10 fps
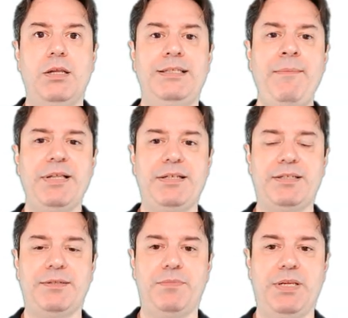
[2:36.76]

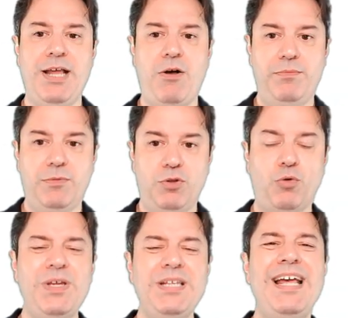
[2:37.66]
templates. Now,
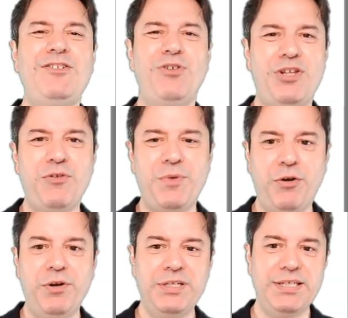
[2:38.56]
the reason I turned on
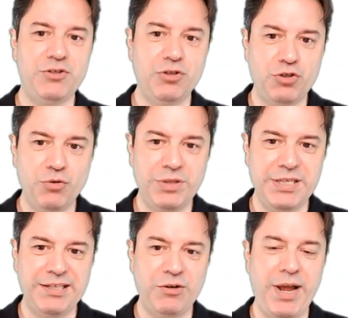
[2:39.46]
recurrence is to show you
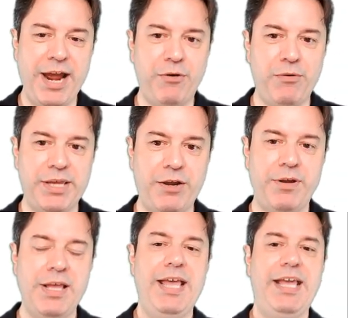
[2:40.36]
this little arrow here.
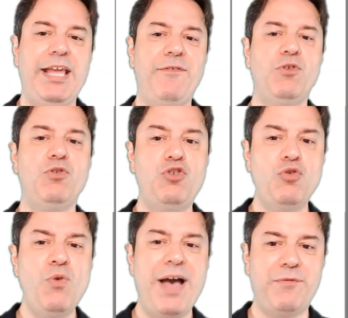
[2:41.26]
If you
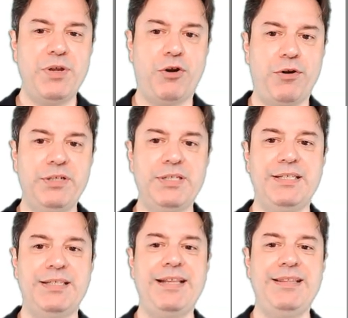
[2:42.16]
do have
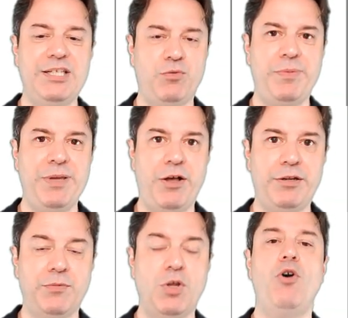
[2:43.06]
recurrence, then this will be on.